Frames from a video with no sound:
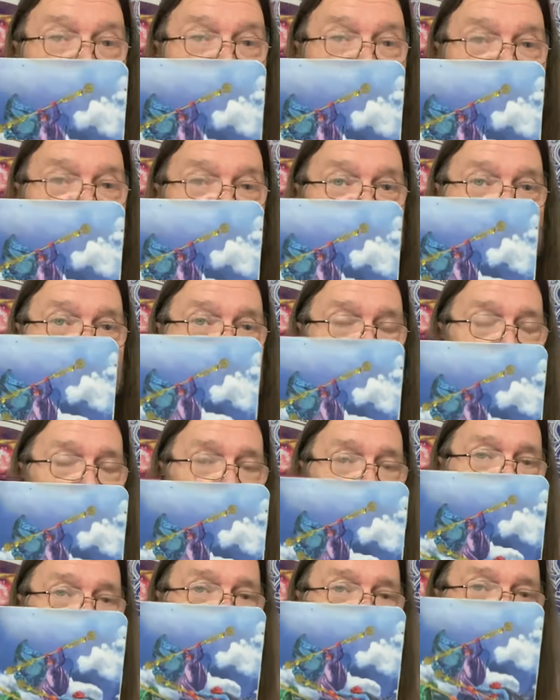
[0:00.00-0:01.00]
Five of
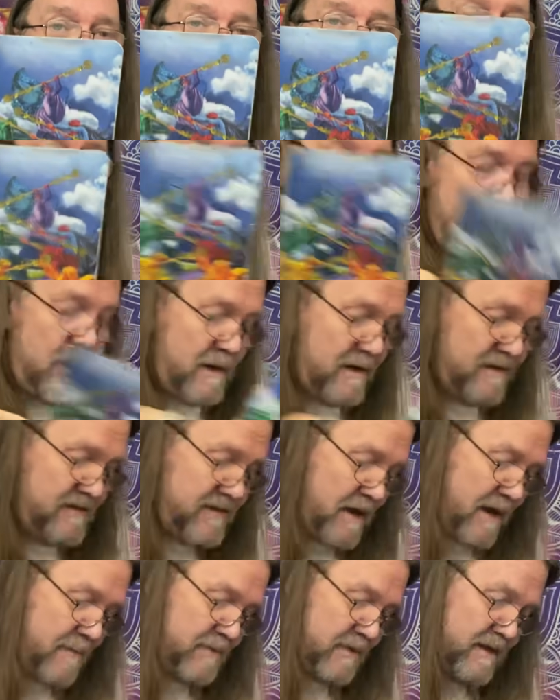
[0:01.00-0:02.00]
Wands came out on
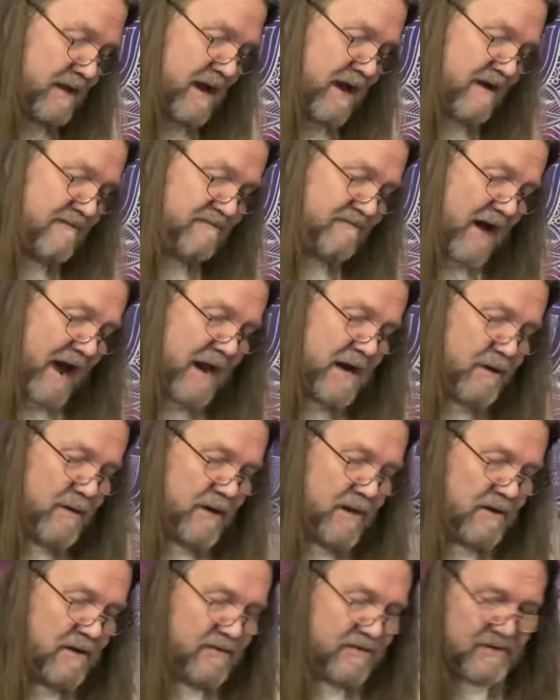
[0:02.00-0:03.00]
top of that. Fire
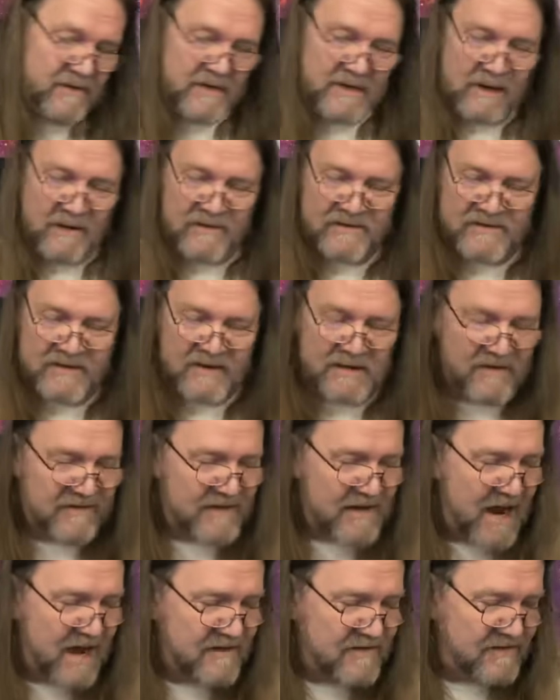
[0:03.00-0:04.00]
energy, Aries, Leo,
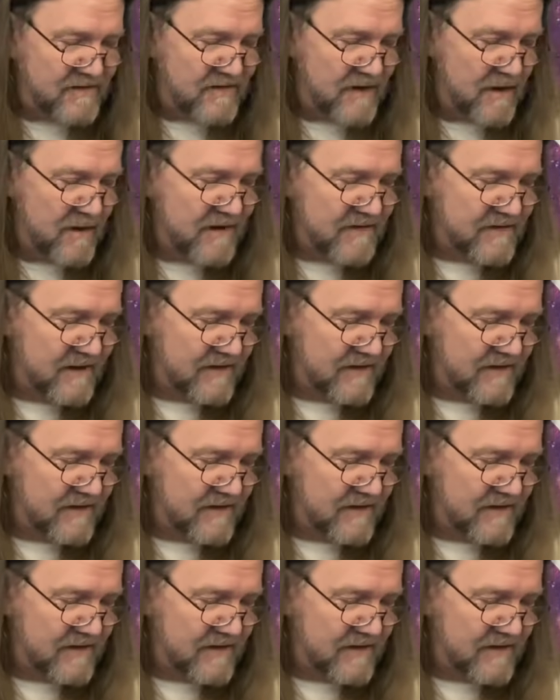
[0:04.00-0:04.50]
Sagittarius.